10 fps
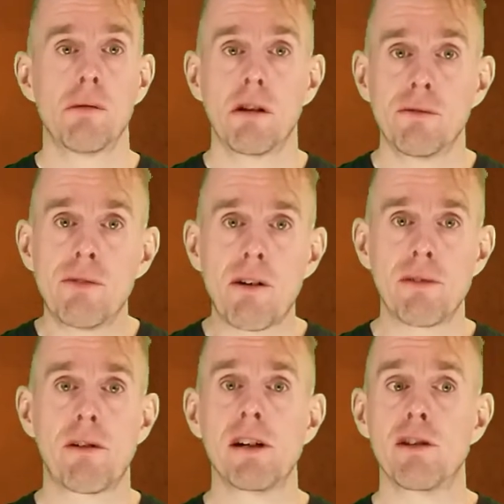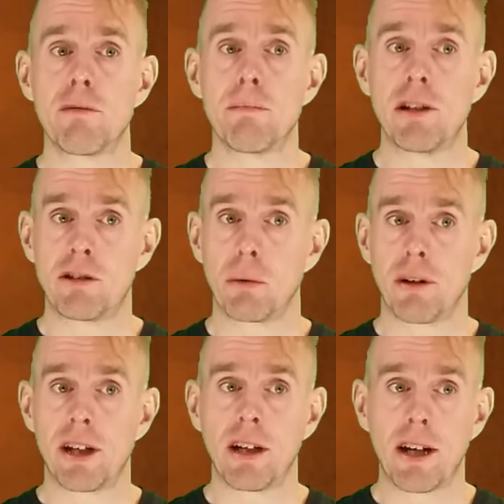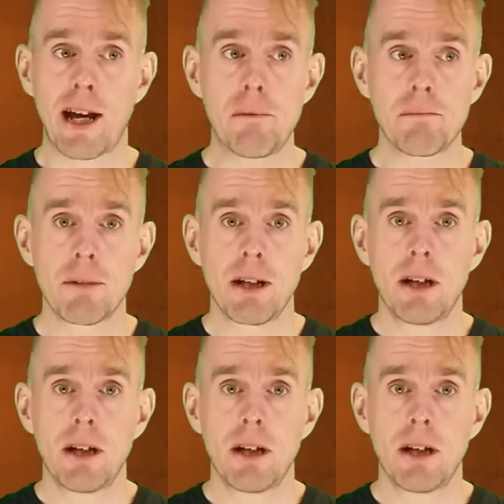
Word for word: were a very, very different beast to what they are now.